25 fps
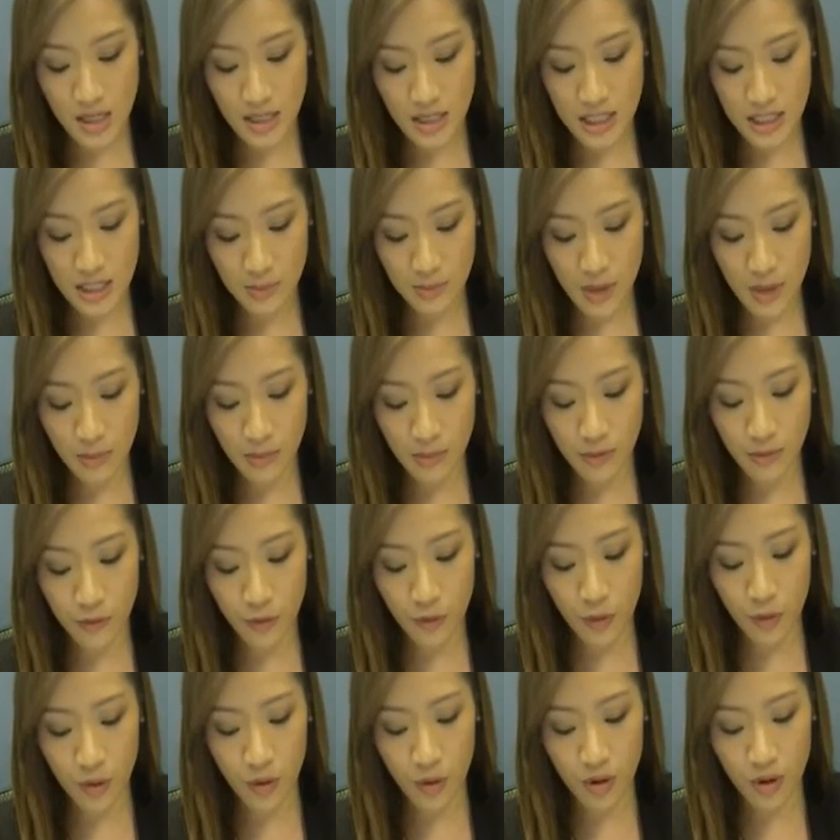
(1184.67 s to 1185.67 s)
Tip number
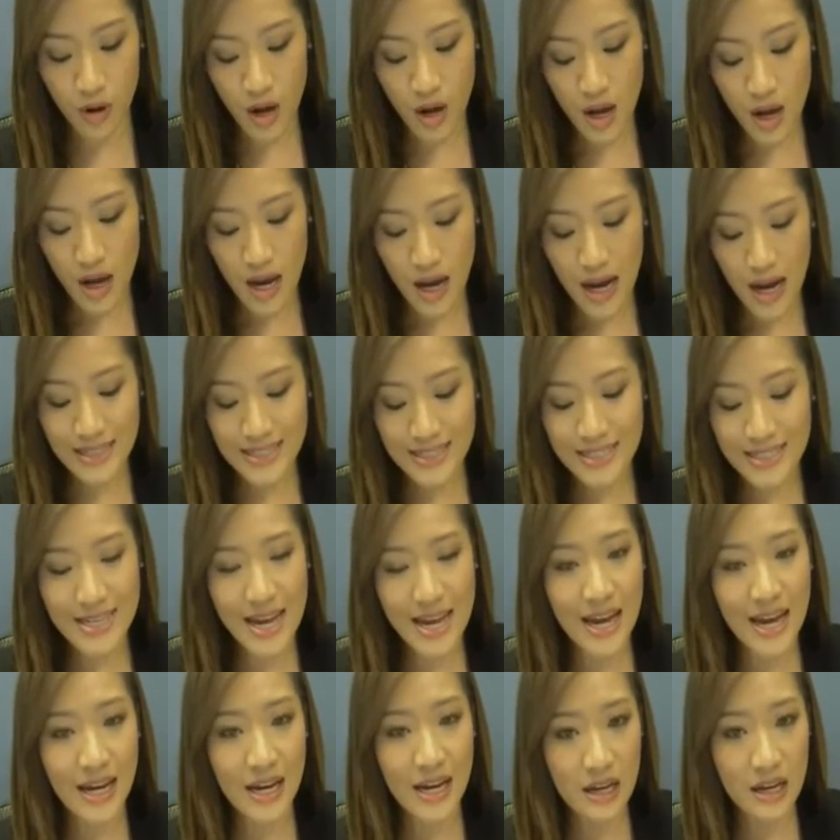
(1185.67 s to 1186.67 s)
4,
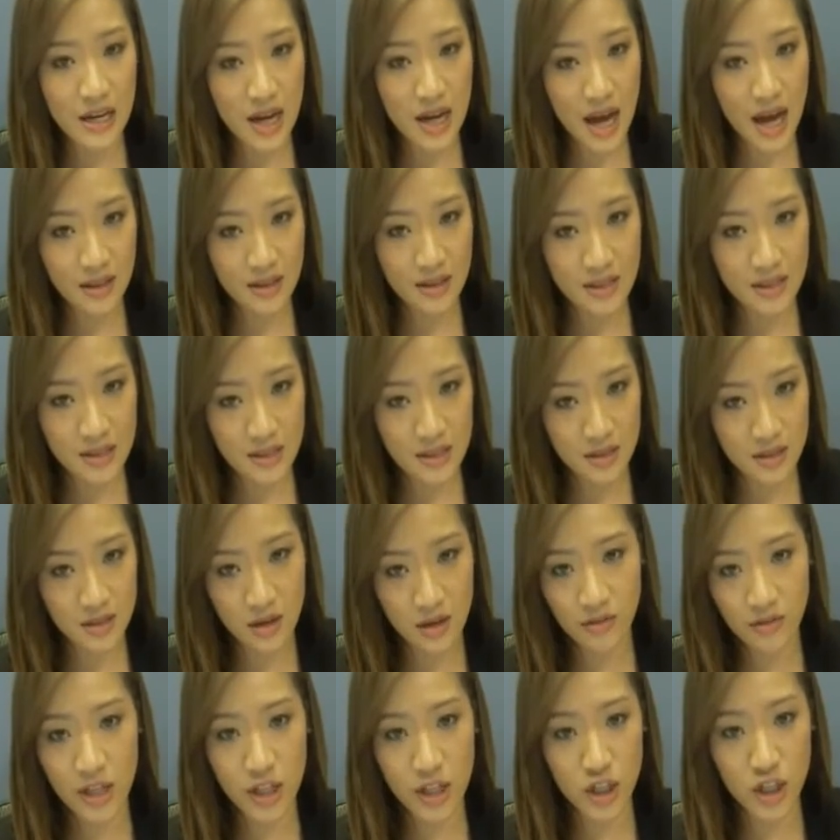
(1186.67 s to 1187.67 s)
undertake analysis
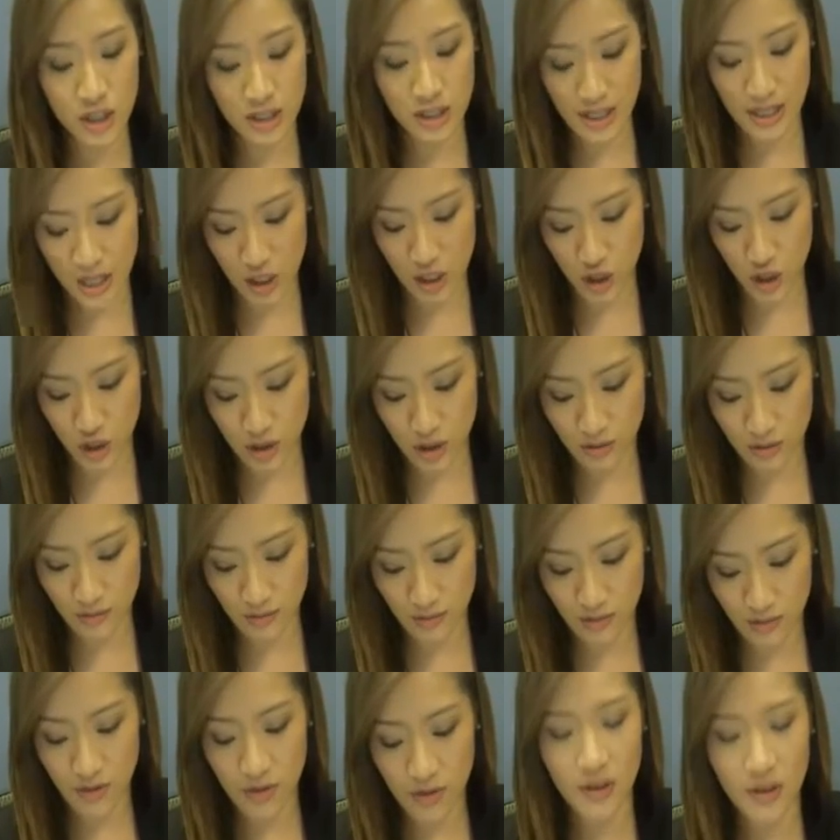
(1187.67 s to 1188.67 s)
of legislation,
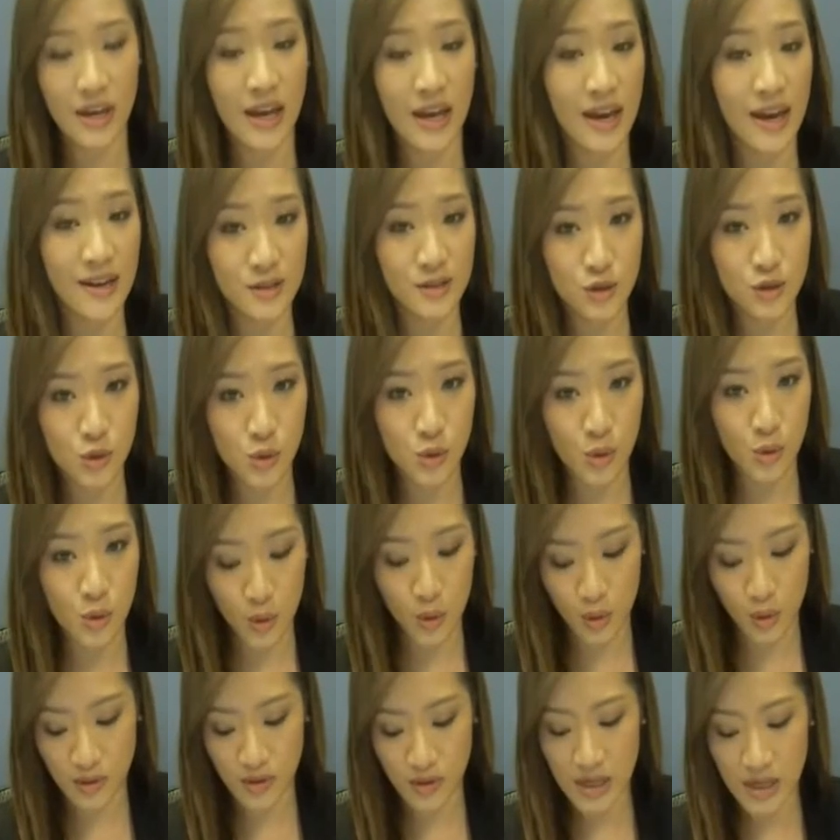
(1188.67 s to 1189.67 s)
the case law,
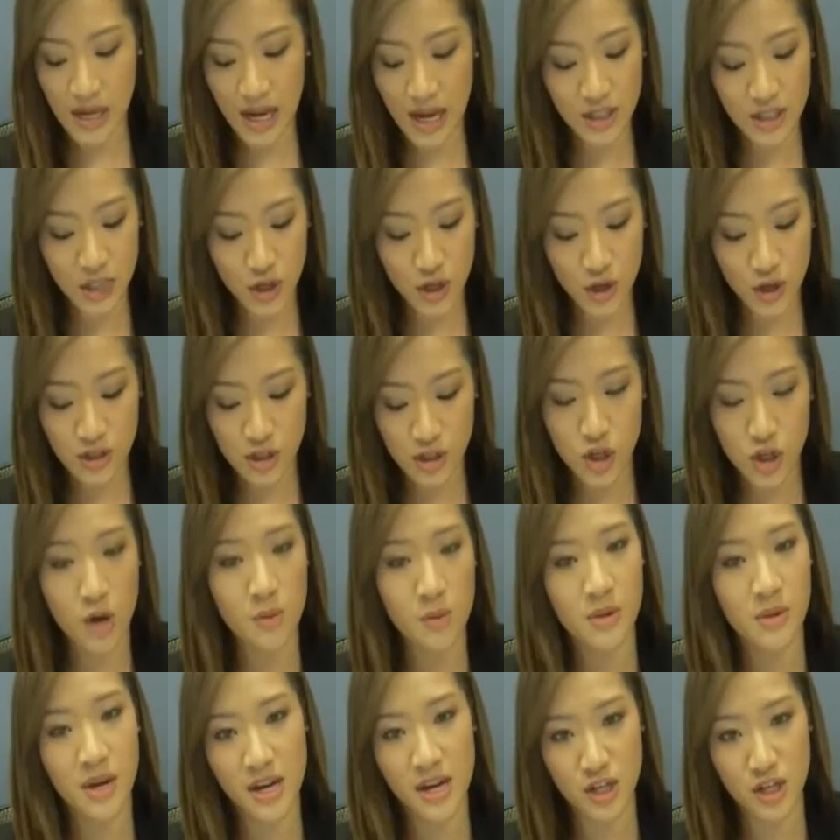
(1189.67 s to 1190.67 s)
the ATO
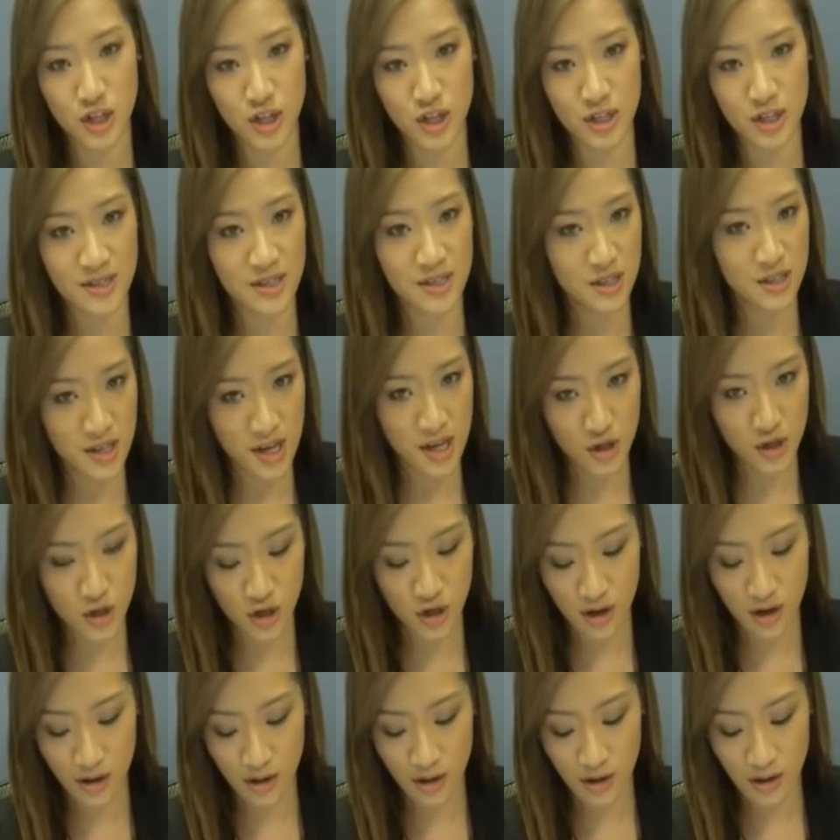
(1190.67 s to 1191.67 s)
determinations,
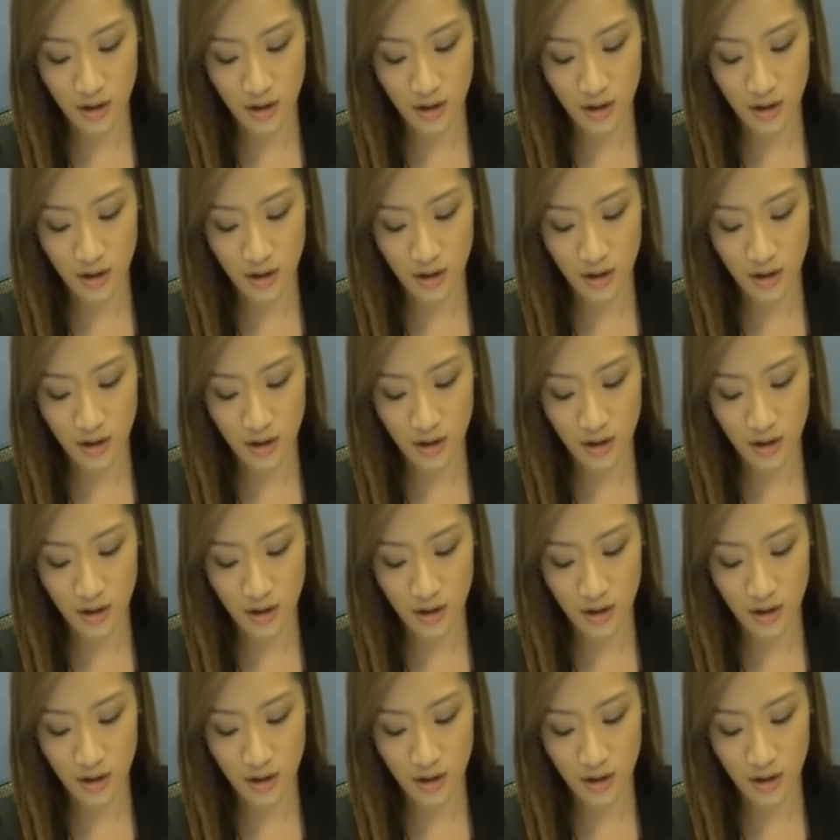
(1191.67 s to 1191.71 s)
etc.